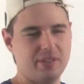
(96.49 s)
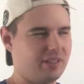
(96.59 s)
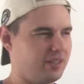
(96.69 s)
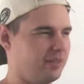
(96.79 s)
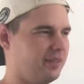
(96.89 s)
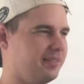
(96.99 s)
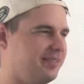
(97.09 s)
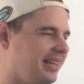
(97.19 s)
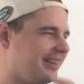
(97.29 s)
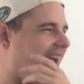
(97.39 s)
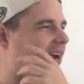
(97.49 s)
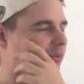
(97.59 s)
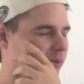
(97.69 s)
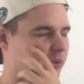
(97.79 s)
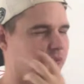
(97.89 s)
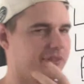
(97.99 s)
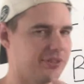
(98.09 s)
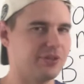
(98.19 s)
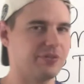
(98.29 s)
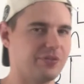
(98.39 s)
You know, it's not that rude if
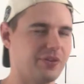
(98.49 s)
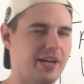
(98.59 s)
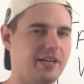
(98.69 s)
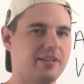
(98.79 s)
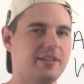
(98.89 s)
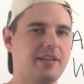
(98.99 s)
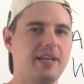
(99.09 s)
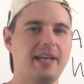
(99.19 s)
it's your friend.